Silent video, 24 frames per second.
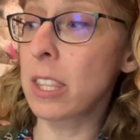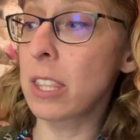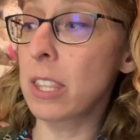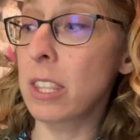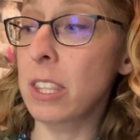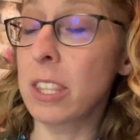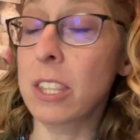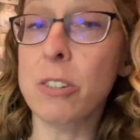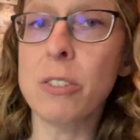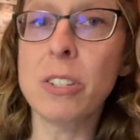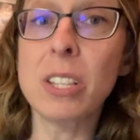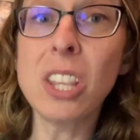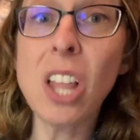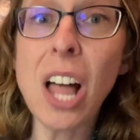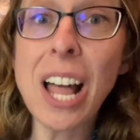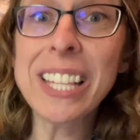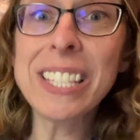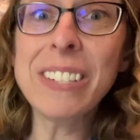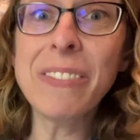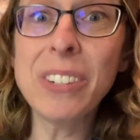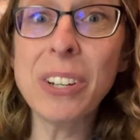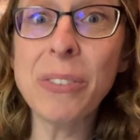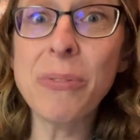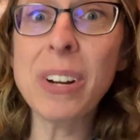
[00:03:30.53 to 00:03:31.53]
there's
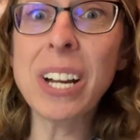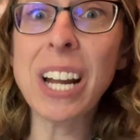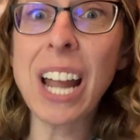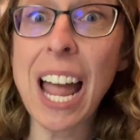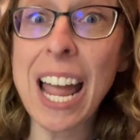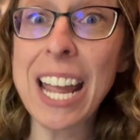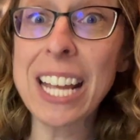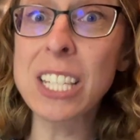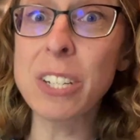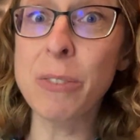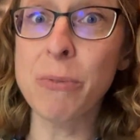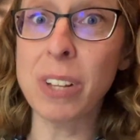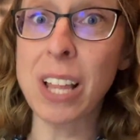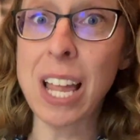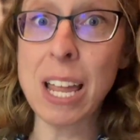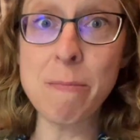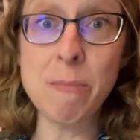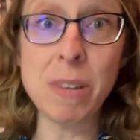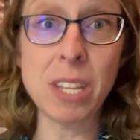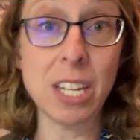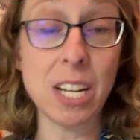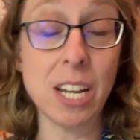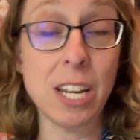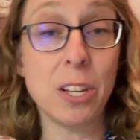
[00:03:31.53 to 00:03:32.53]
lots of different kinds of
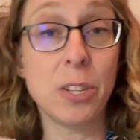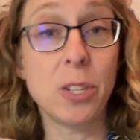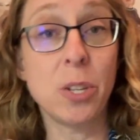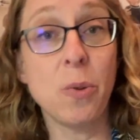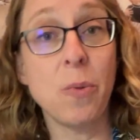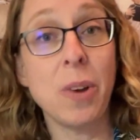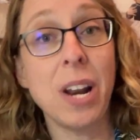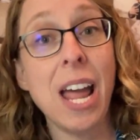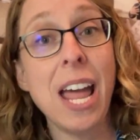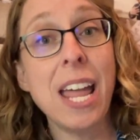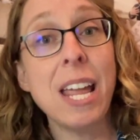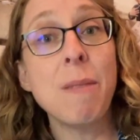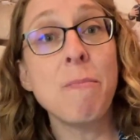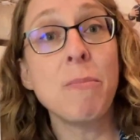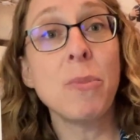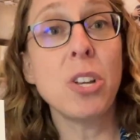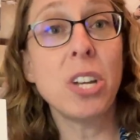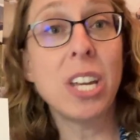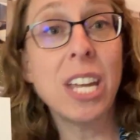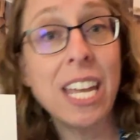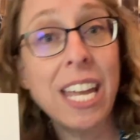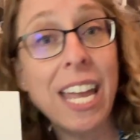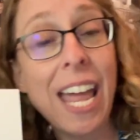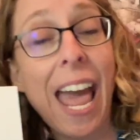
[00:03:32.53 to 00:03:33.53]
reliability. So when I am
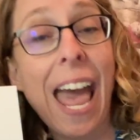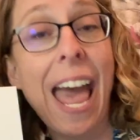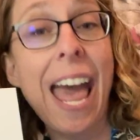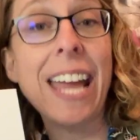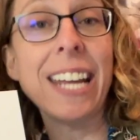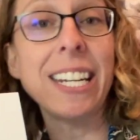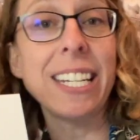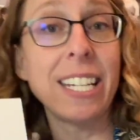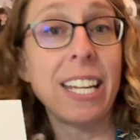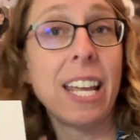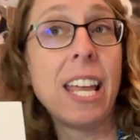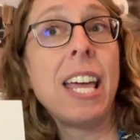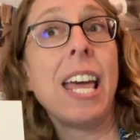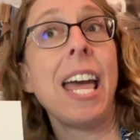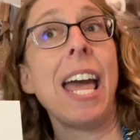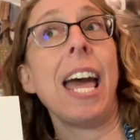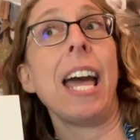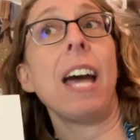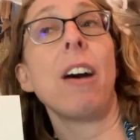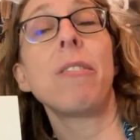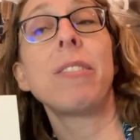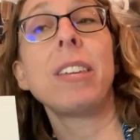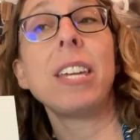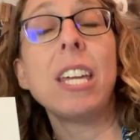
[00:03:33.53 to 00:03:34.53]
looking at
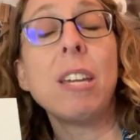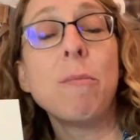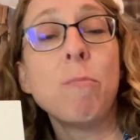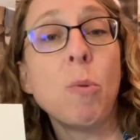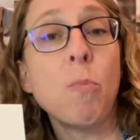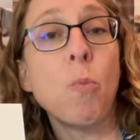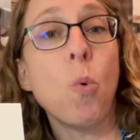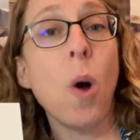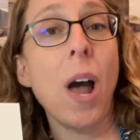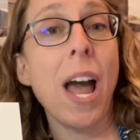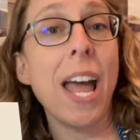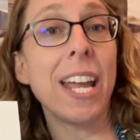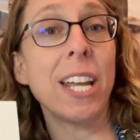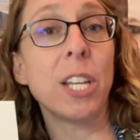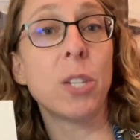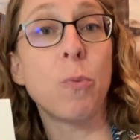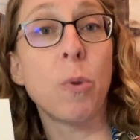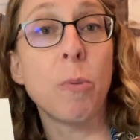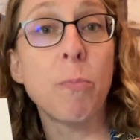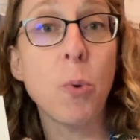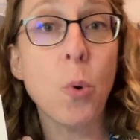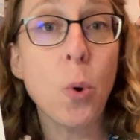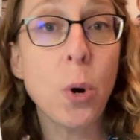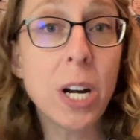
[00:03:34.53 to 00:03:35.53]
how the MMY is
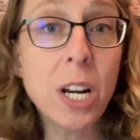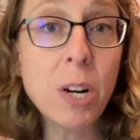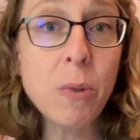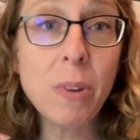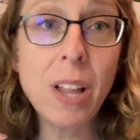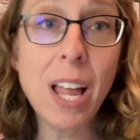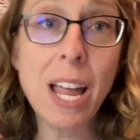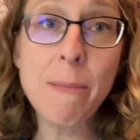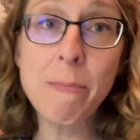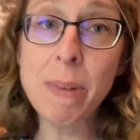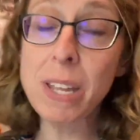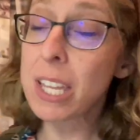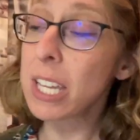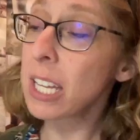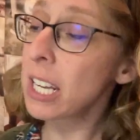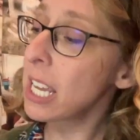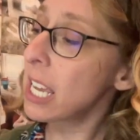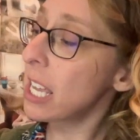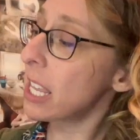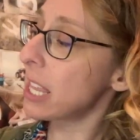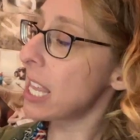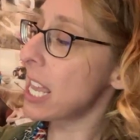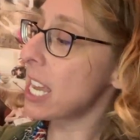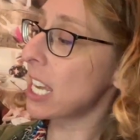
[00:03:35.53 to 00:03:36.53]
reporting
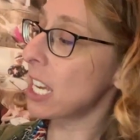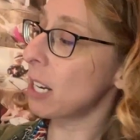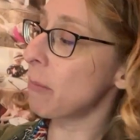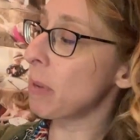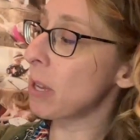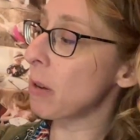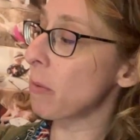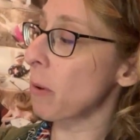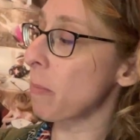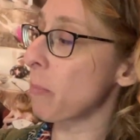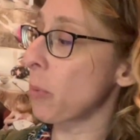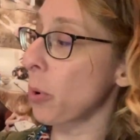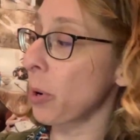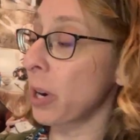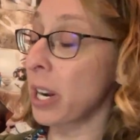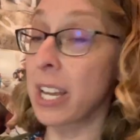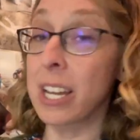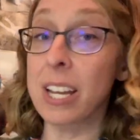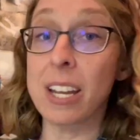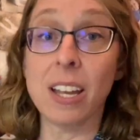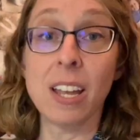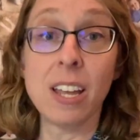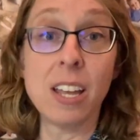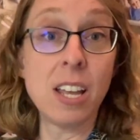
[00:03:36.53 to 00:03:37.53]
reliability, they could be
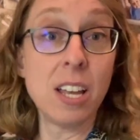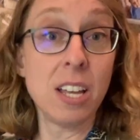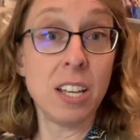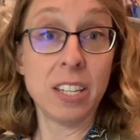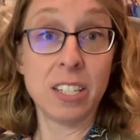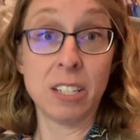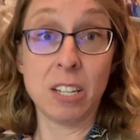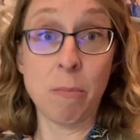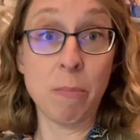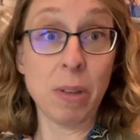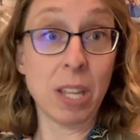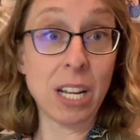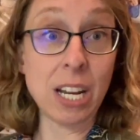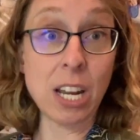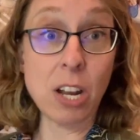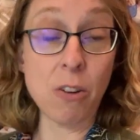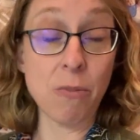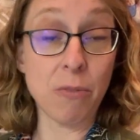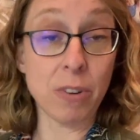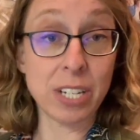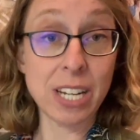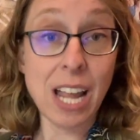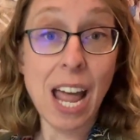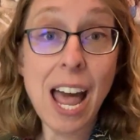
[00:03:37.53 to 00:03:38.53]
reporting stability
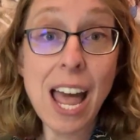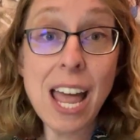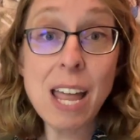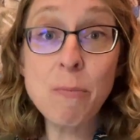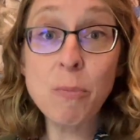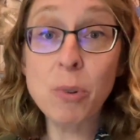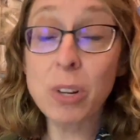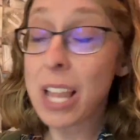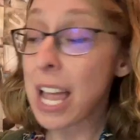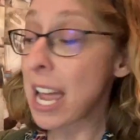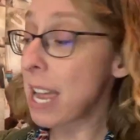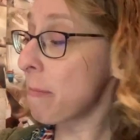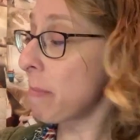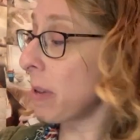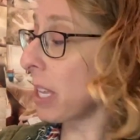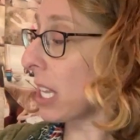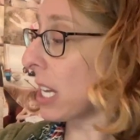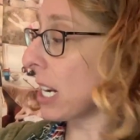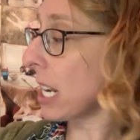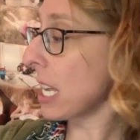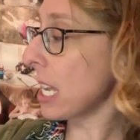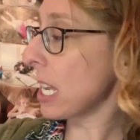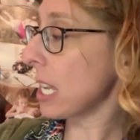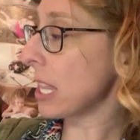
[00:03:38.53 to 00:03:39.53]
over time
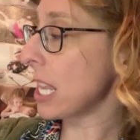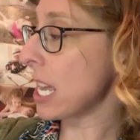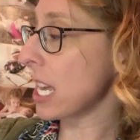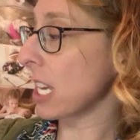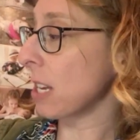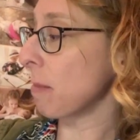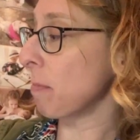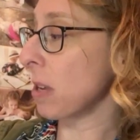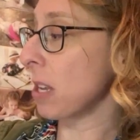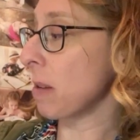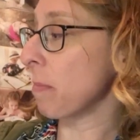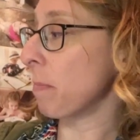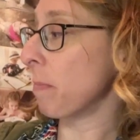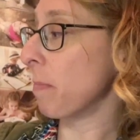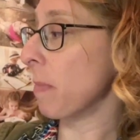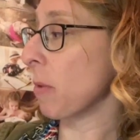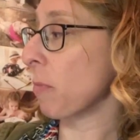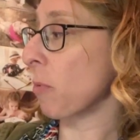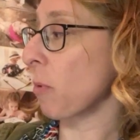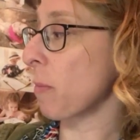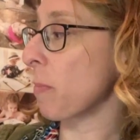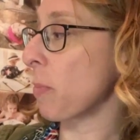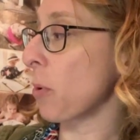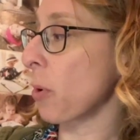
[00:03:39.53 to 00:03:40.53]
reliability. They could be
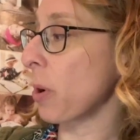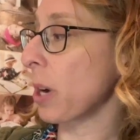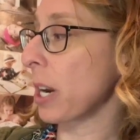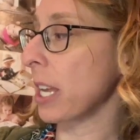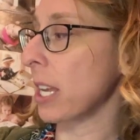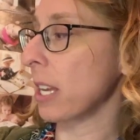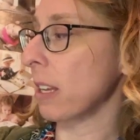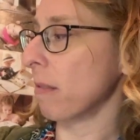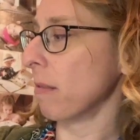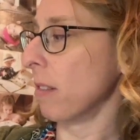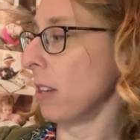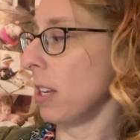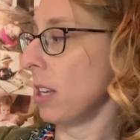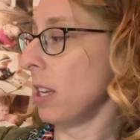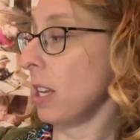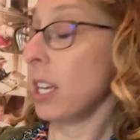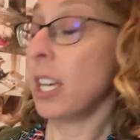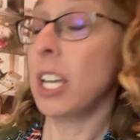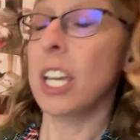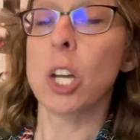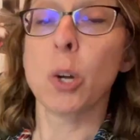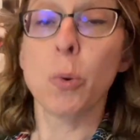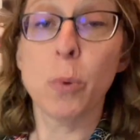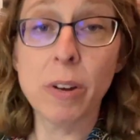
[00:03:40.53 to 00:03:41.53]
reporting
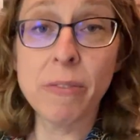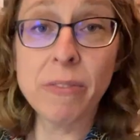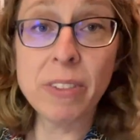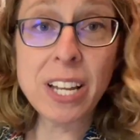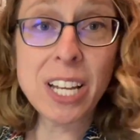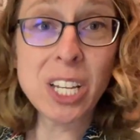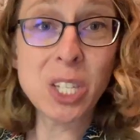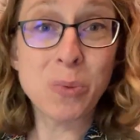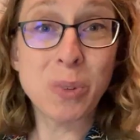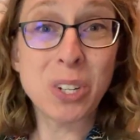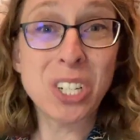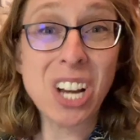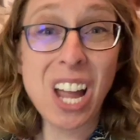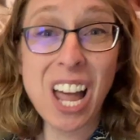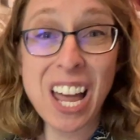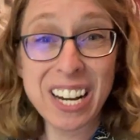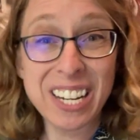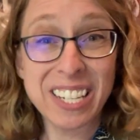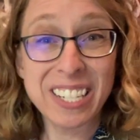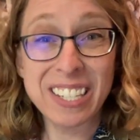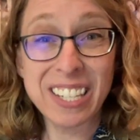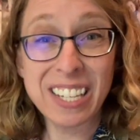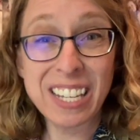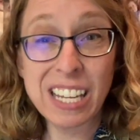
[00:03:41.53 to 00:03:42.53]
equivalence, which
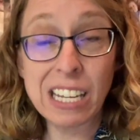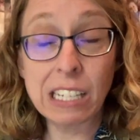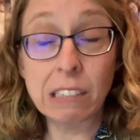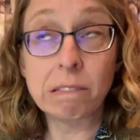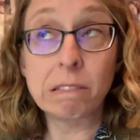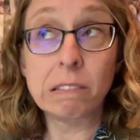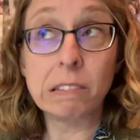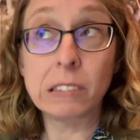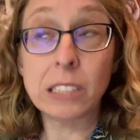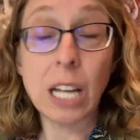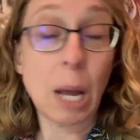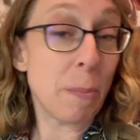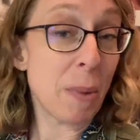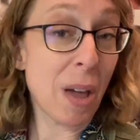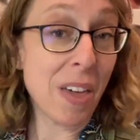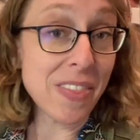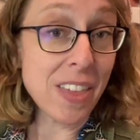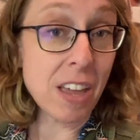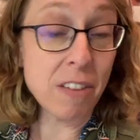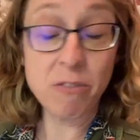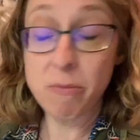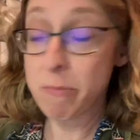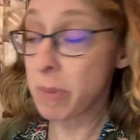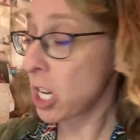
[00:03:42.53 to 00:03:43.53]
honestly, I'm not
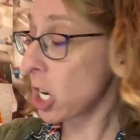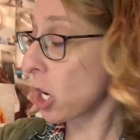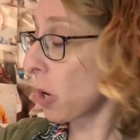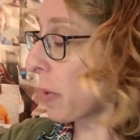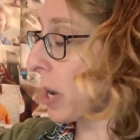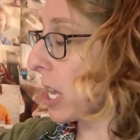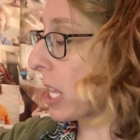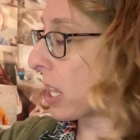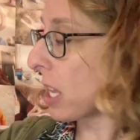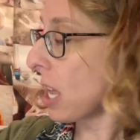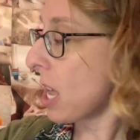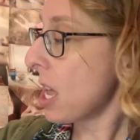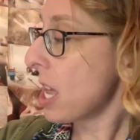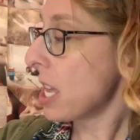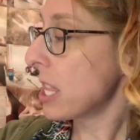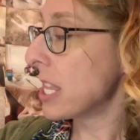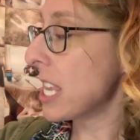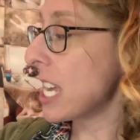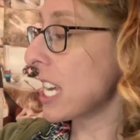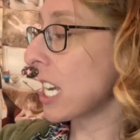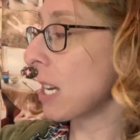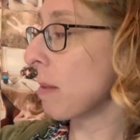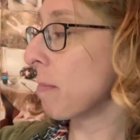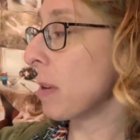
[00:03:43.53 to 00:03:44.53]
that familiar with.
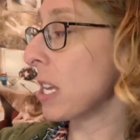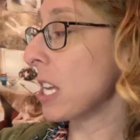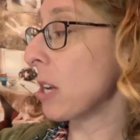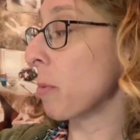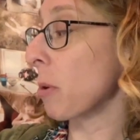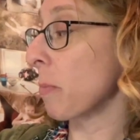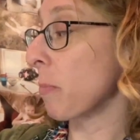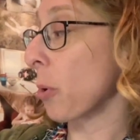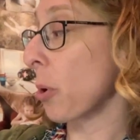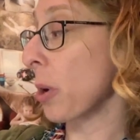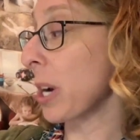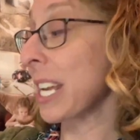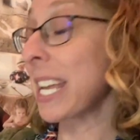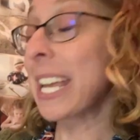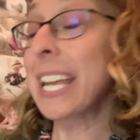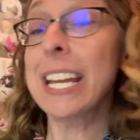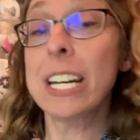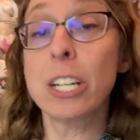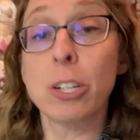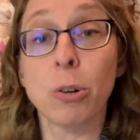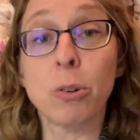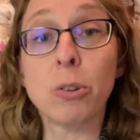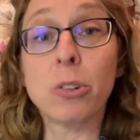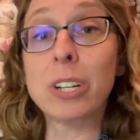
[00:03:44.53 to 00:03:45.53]
They could be reporting
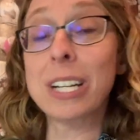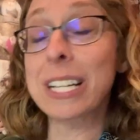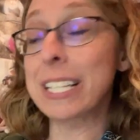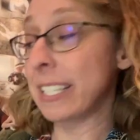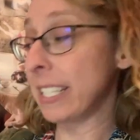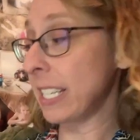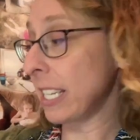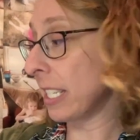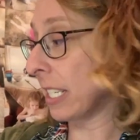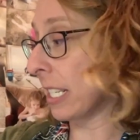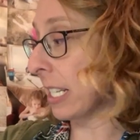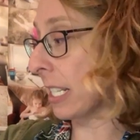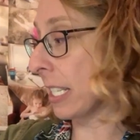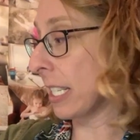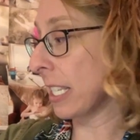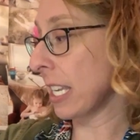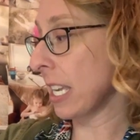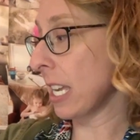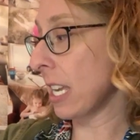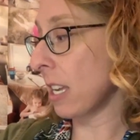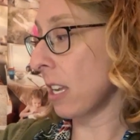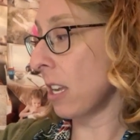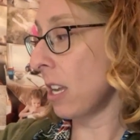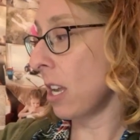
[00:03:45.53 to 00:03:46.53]
internal
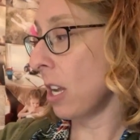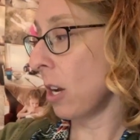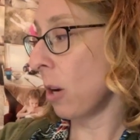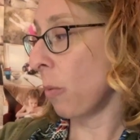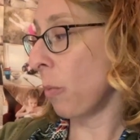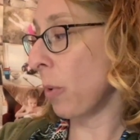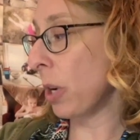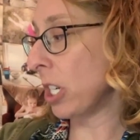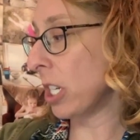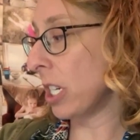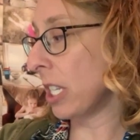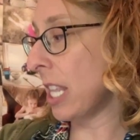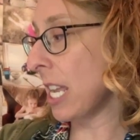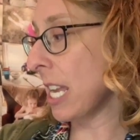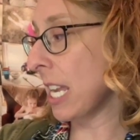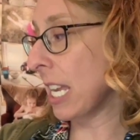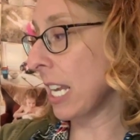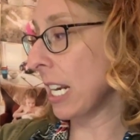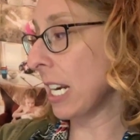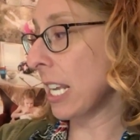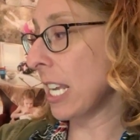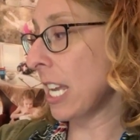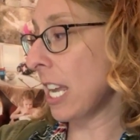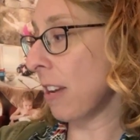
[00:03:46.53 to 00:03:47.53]
consistency, which they
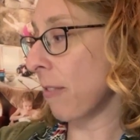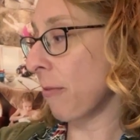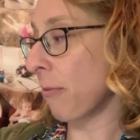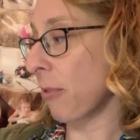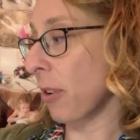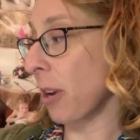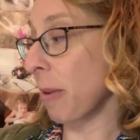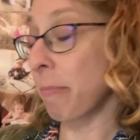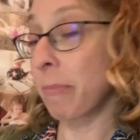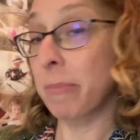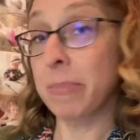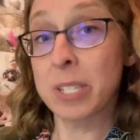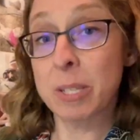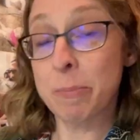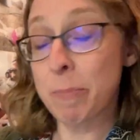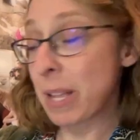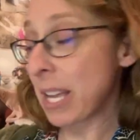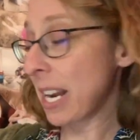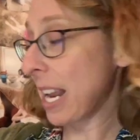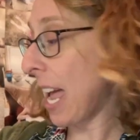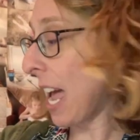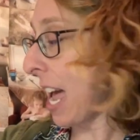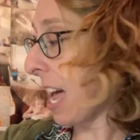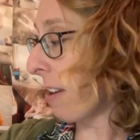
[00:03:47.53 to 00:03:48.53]
can get from
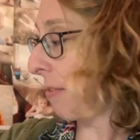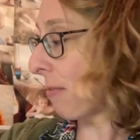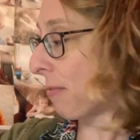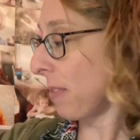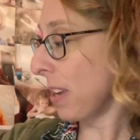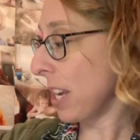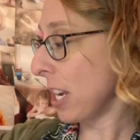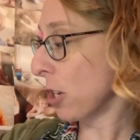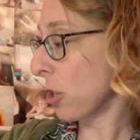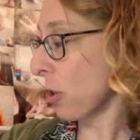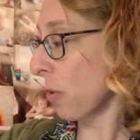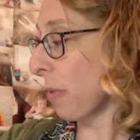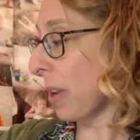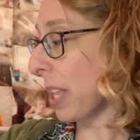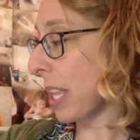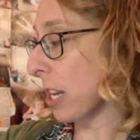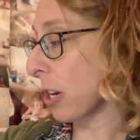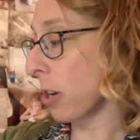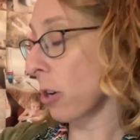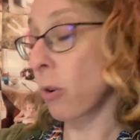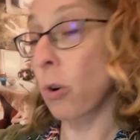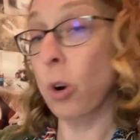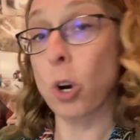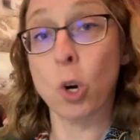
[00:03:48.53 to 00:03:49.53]
split half,
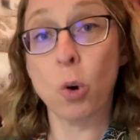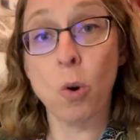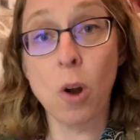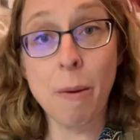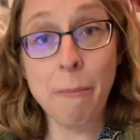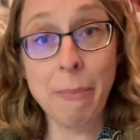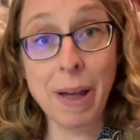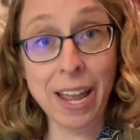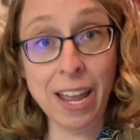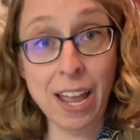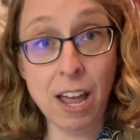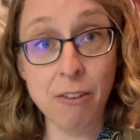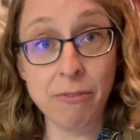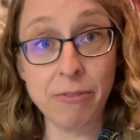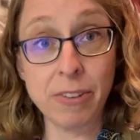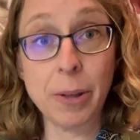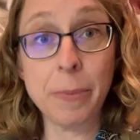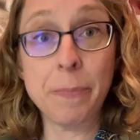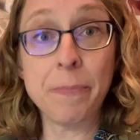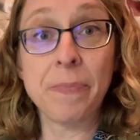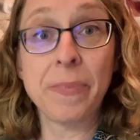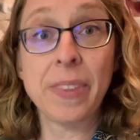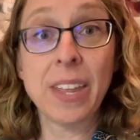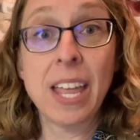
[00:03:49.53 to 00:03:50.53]
interrelator, or Cronbach alpha.
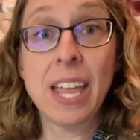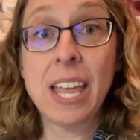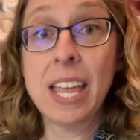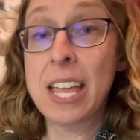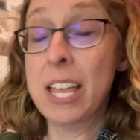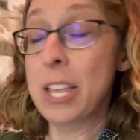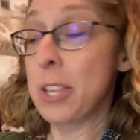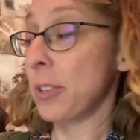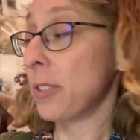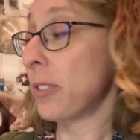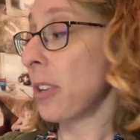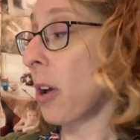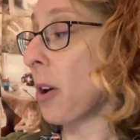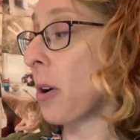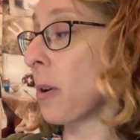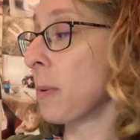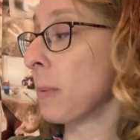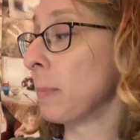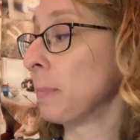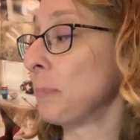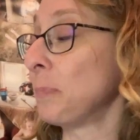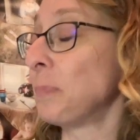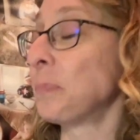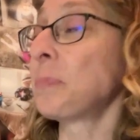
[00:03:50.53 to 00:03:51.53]

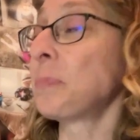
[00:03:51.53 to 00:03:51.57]
So